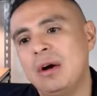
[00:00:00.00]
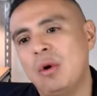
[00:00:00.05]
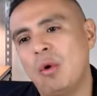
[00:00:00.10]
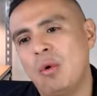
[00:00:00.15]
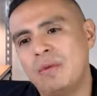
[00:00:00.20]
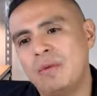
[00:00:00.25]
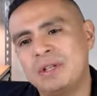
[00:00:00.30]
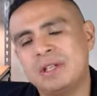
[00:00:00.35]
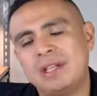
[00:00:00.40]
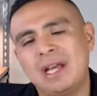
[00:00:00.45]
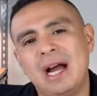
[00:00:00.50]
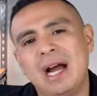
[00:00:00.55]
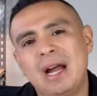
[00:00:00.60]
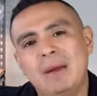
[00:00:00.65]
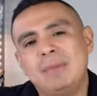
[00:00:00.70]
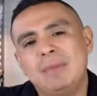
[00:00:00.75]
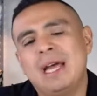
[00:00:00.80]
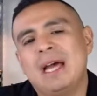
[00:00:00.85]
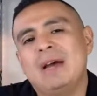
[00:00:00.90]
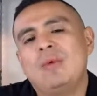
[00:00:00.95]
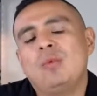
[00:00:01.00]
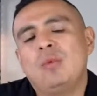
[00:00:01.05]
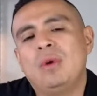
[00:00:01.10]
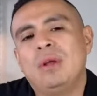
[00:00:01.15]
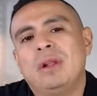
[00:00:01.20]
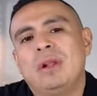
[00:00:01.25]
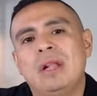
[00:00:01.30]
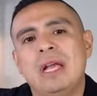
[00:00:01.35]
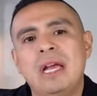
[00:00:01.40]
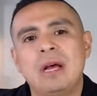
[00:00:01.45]
Over time, that
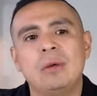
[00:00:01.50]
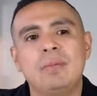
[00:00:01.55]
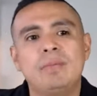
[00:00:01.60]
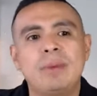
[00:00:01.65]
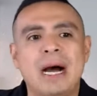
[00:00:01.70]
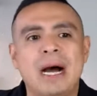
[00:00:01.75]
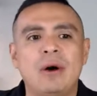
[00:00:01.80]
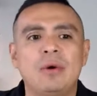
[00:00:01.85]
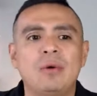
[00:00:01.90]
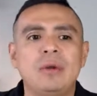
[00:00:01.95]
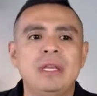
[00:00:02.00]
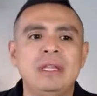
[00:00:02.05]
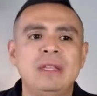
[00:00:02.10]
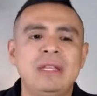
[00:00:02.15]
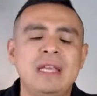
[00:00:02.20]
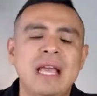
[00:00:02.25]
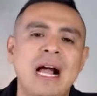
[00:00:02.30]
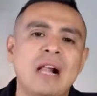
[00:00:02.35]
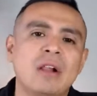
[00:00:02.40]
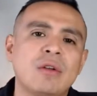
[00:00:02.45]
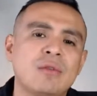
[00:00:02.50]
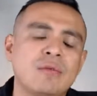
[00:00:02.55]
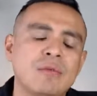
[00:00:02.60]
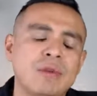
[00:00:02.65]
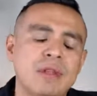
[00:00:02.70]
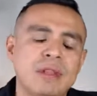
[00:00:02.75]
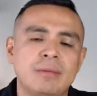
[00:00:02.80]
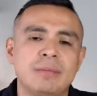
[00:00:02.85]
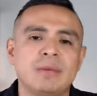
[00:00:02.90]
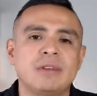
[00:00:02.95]
will help out in the
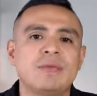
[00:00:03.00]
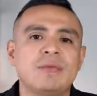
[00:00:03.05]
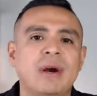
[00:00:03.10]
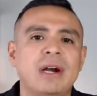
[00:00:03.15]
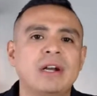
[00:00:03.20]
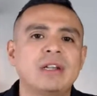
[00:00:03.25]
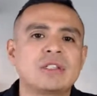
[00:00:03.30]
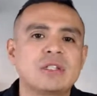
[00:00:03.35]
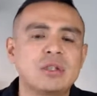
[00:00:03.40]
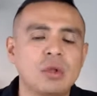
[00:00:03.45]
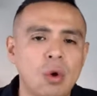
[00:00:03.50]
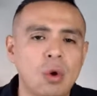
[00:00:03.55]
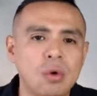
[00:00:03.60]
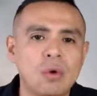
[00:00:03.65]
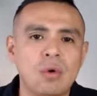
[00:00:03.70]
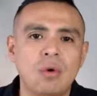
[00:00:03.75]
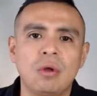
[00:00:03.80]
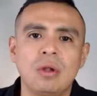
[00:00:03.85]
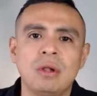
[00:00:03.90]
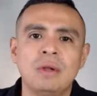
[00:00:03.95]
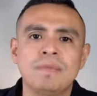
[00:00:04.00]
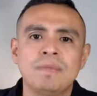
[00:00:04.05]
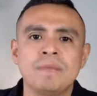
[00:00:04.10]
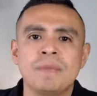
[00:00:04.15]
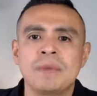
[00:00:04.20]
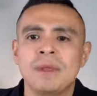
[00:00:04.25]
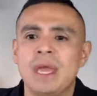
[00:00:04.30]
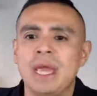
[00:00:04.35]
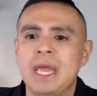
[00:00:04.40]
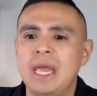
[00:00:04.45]
algorithm as far as local,
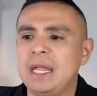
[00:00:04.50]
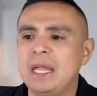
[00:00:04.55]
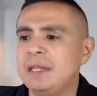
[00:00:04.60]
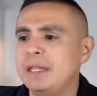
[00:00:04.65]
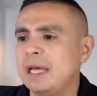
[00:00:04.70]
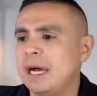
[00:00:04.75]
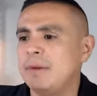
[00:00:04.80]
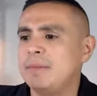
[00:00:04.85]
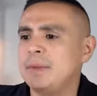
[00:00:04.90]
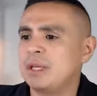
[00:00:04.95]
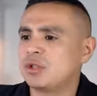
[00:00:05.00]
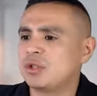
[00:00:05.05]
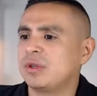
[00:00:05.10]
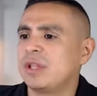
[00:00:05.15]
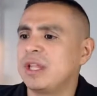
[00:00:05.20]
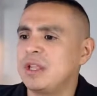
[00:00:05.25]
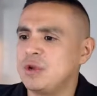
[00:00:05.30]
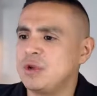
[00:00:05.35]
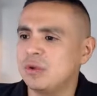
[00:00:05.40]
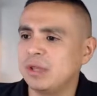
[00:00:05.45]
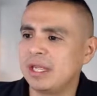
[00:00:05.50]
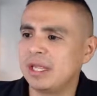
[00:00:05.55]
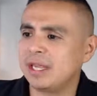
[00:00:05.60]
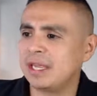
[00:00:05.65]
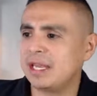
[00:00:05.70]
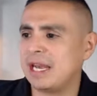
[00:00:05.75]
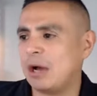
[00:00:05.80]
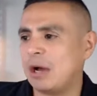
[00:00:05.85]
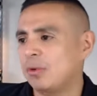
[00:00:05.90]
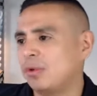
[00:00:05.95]
and make sure that you
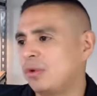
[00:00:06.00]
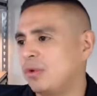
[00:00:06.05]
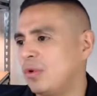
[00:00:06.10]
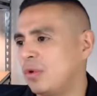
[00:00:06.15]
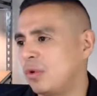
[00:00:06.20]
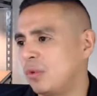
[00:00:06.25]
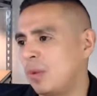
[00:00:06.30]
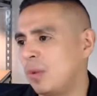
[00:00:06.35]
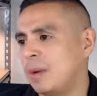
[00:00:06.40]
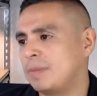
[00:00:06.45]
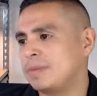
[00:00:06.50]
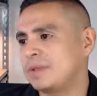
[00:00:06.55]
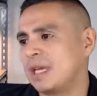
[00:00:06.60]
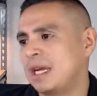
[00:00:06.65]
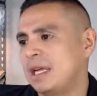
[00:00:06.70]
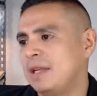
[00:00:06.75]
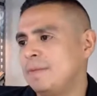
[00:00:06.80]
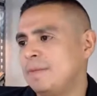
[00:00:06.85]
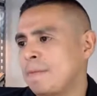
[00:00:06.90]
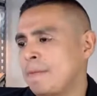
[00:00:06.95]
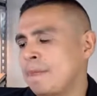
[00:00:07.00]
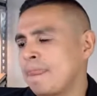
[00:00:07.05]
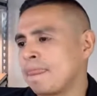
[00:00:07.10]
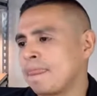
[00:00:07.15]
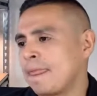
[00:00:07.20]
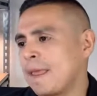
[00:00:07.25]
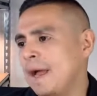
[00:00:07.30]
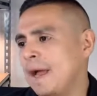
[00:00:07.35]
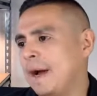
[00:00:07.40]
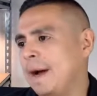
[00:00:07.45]
link it out to your website
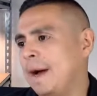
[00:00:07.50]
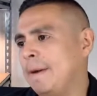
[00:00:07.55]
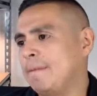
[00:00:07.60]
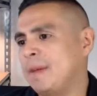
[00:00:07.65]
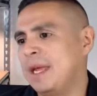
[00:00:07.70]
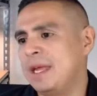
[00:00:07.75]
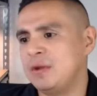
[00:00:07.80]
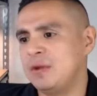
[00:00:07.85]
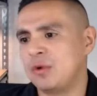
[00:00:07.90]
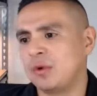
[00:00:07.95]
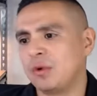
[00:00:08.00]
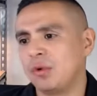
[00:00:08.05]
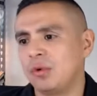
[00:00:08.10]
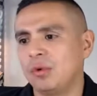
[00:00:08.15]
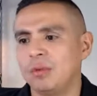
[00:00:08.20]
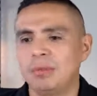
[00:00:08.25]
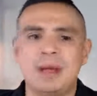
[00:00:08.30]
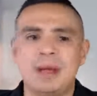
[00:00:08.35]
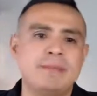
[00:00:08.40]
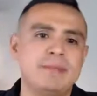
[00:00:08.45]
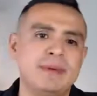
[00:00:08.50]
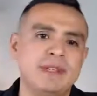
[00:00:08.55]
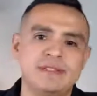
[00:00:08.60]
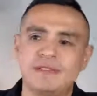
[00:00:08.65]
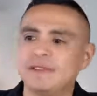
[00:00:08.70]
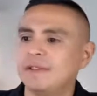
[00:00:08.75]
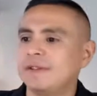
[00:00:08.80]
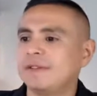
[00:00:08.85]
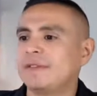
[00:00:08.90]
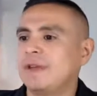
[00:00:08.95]
and your Google My
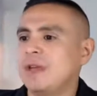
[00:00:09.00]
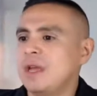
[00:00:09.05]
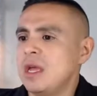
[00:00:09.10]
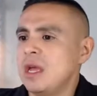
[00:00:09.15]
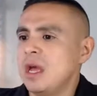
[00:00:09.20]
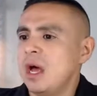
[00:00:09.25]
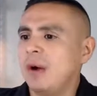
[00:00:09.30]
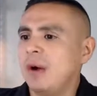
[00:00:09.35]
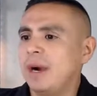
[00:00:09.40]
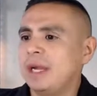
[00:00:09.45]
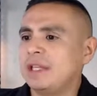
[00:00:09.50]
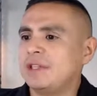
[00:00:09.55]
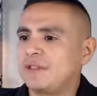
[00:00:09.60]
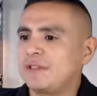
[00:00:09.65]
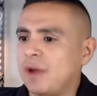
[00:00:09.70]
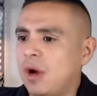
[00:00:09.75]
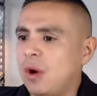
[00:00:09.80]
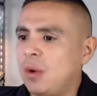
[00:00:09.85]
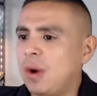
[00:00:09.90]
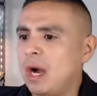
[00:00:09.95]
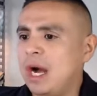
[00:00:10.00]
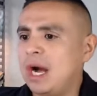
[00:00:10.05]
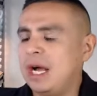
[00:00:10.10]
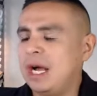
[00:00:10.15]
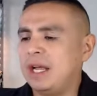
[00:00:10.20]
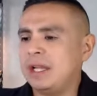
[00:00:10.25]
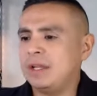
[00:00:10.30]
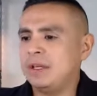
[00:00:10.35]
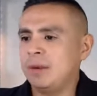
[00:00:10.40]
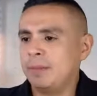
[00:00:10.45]
Business. All right, so
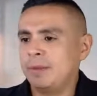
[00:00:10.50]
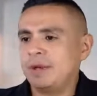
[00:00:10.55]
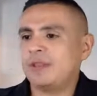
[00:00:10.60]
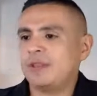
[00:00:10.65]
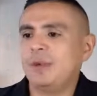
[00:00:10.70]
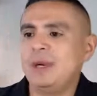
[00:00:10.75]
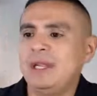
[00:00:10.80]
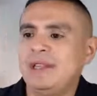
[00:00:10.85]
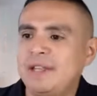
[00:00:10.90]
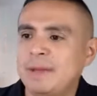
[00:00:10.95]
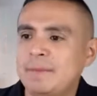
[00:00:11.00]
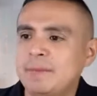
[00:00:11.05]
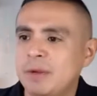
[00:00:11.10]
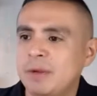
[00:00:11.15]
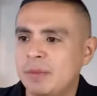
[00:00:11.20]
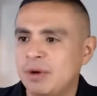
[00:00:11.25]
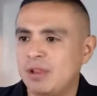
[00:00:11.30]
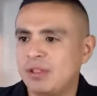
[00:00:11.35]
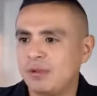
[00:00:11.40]
tip number